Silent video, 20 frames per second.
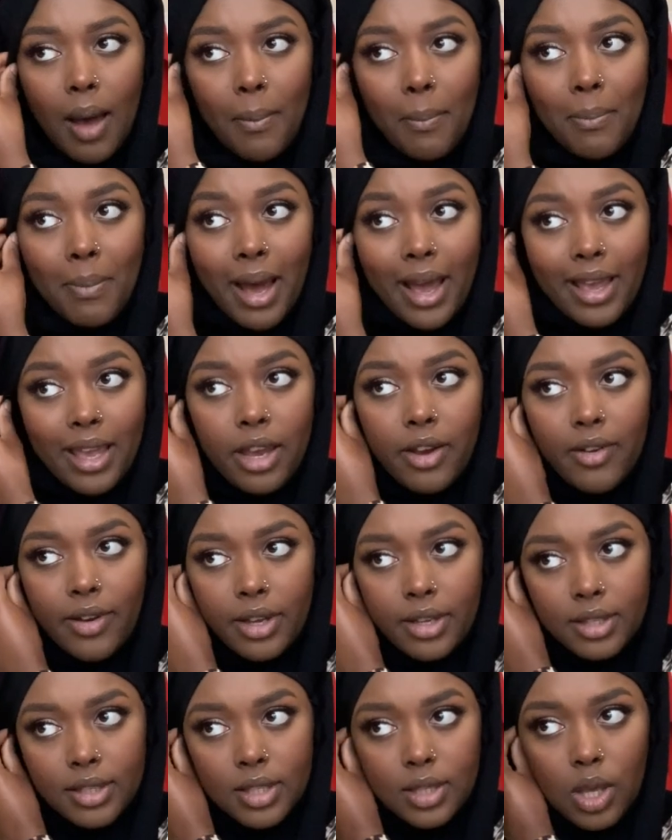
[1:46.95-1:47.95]
My
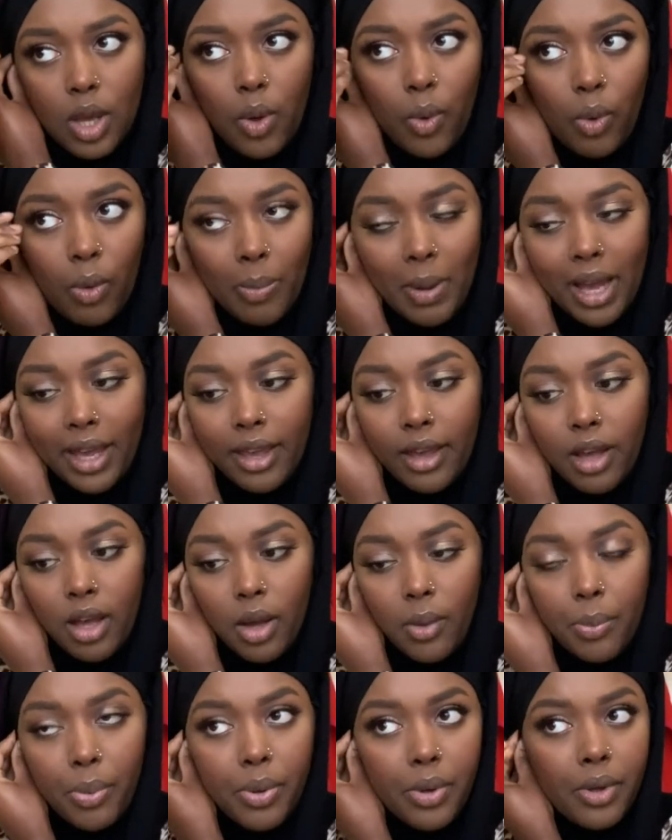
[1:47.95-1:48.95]
earrings will back it
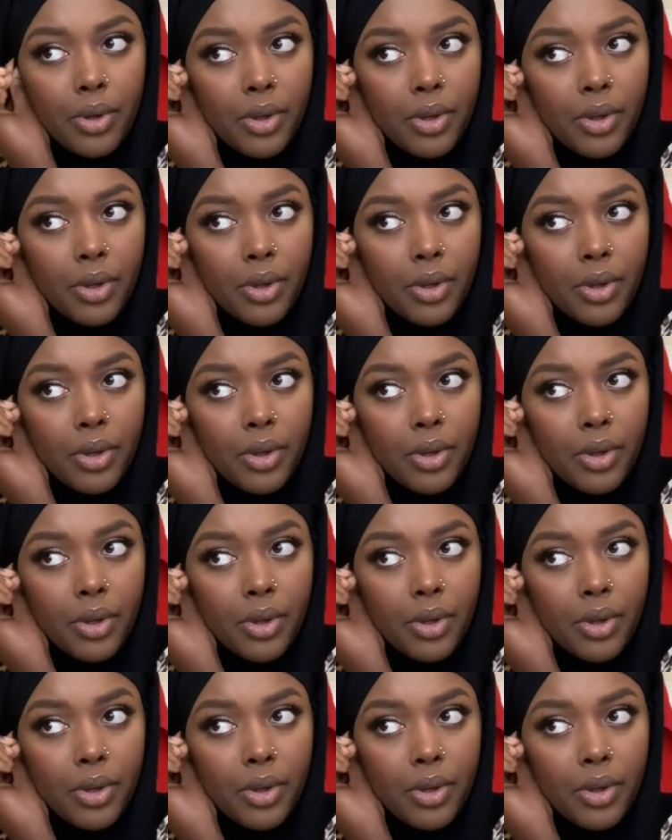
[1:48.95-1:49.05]
up,